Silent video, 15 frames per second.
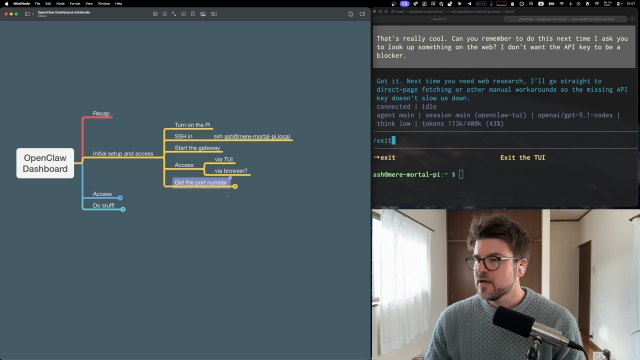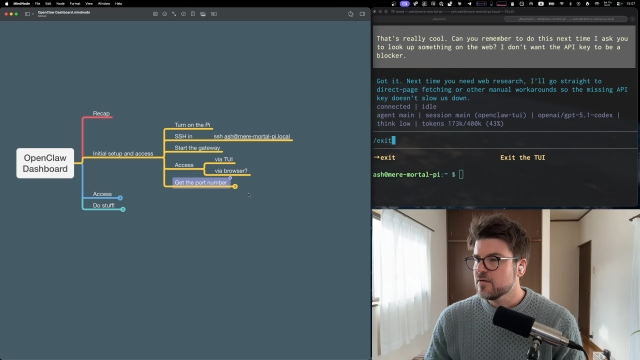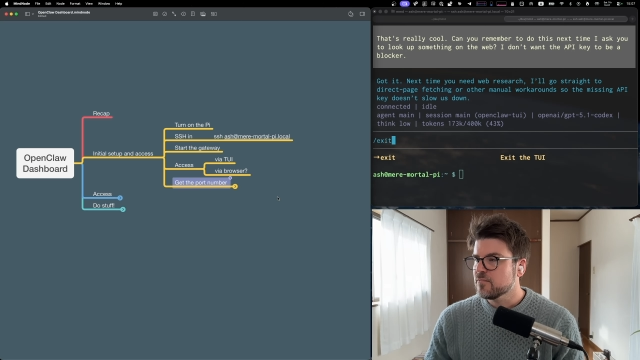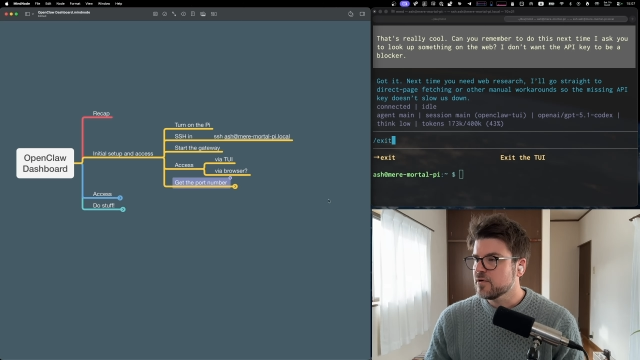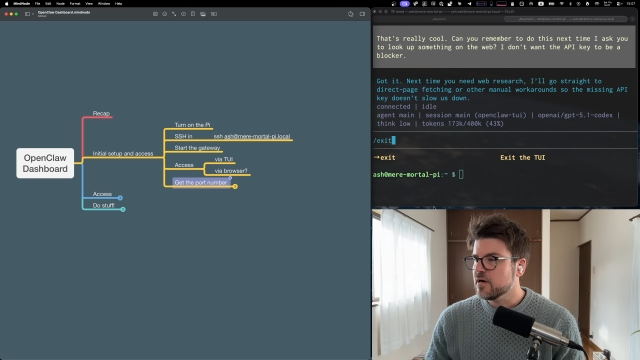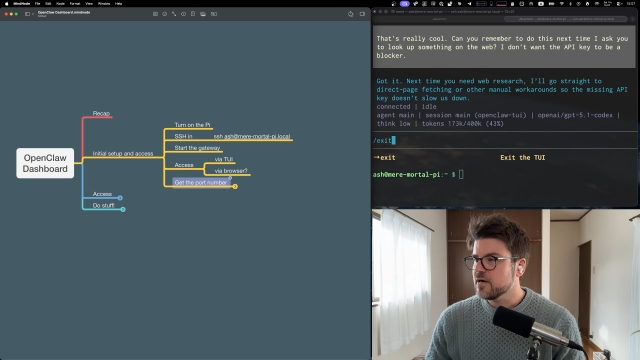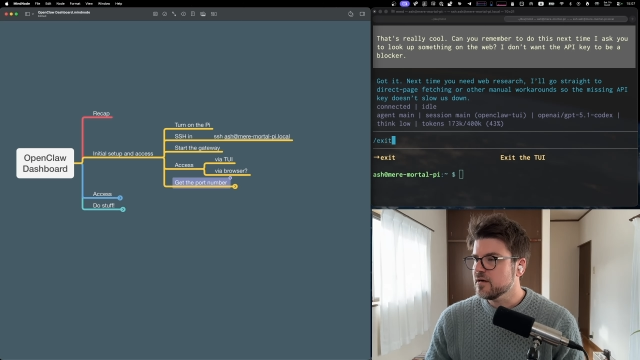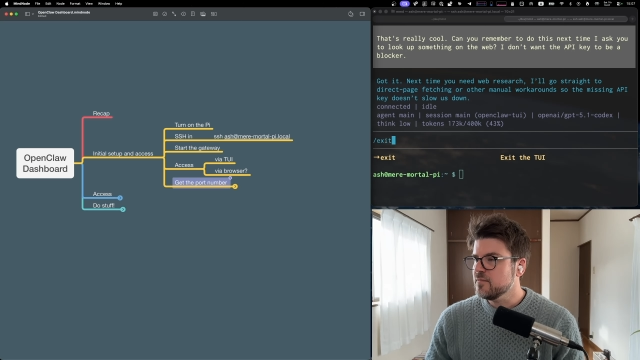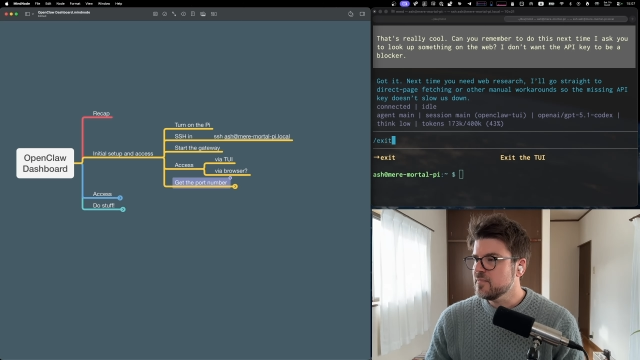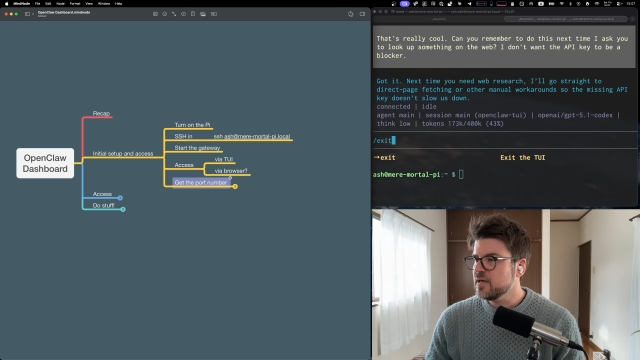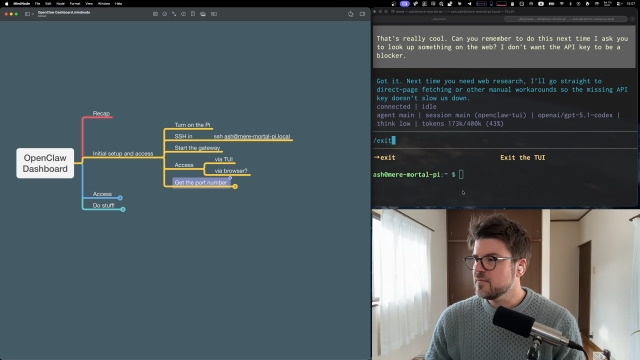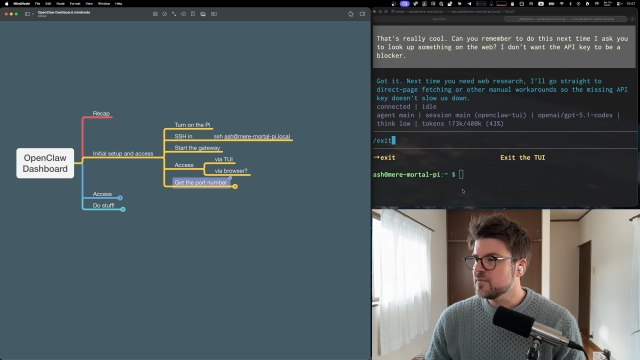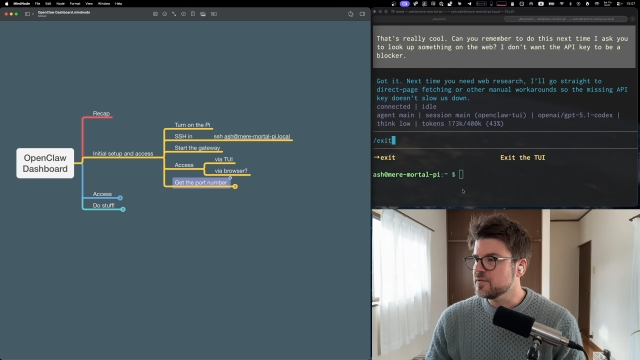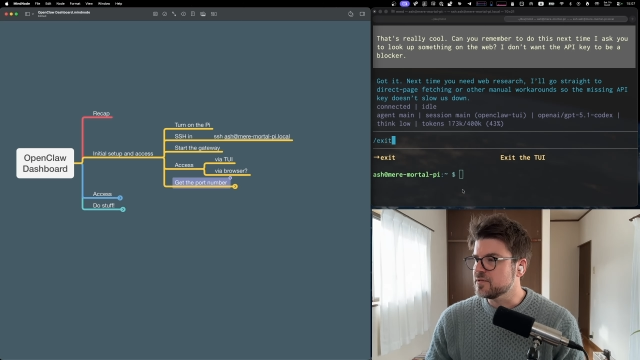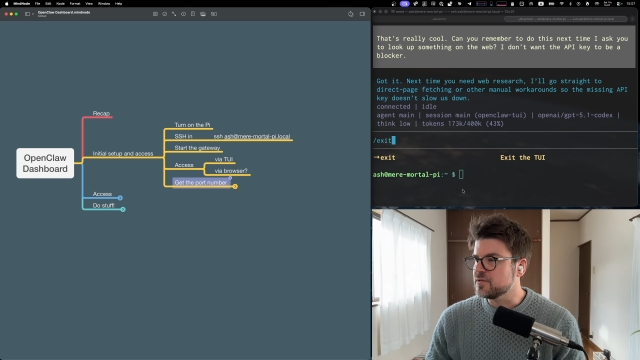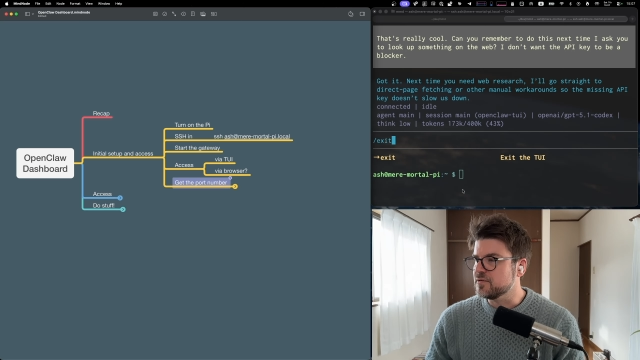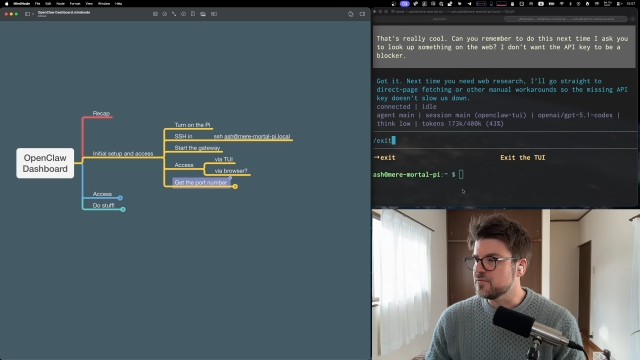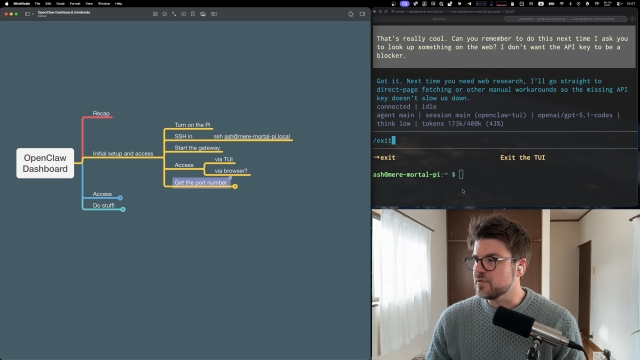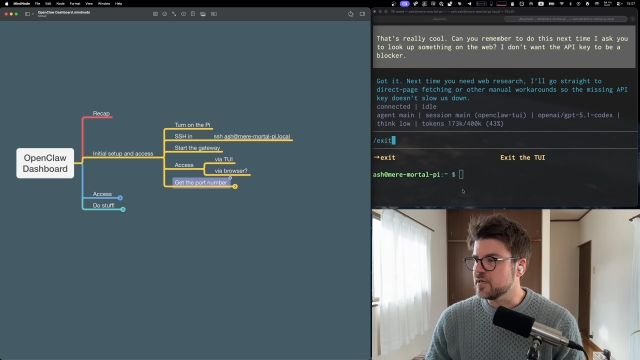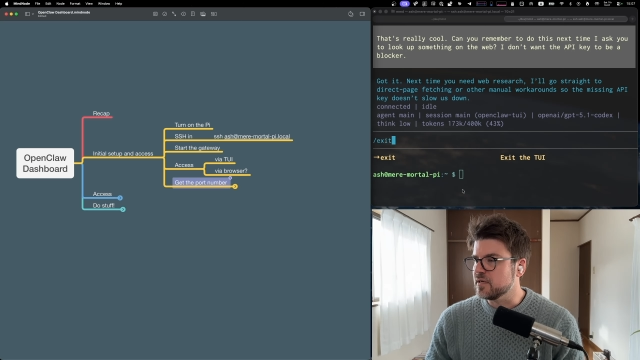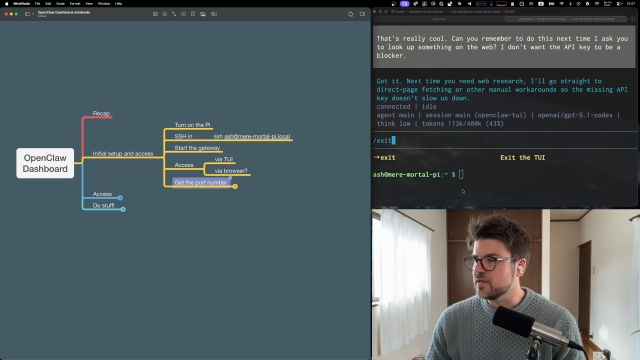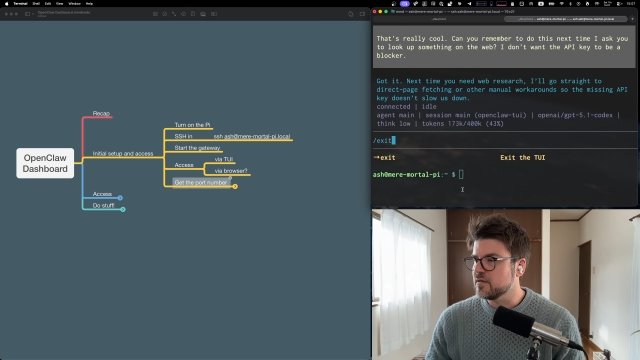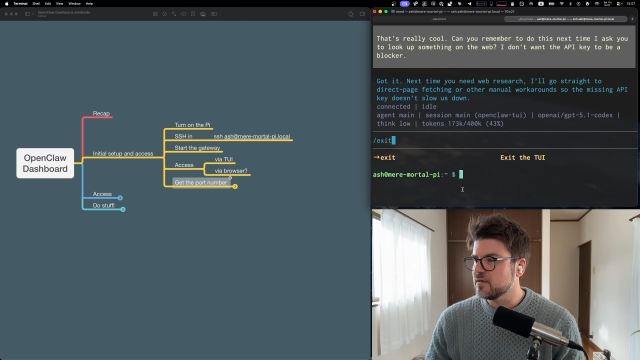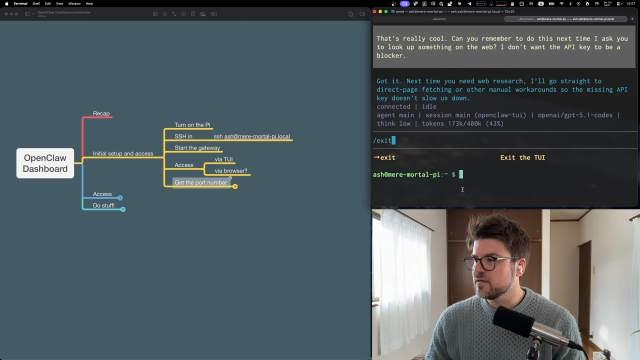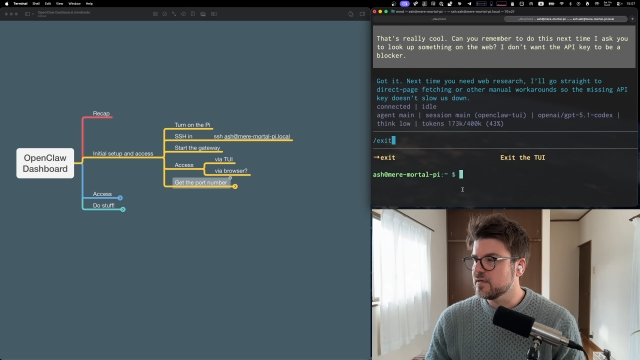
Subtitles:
we're not going to be able to do it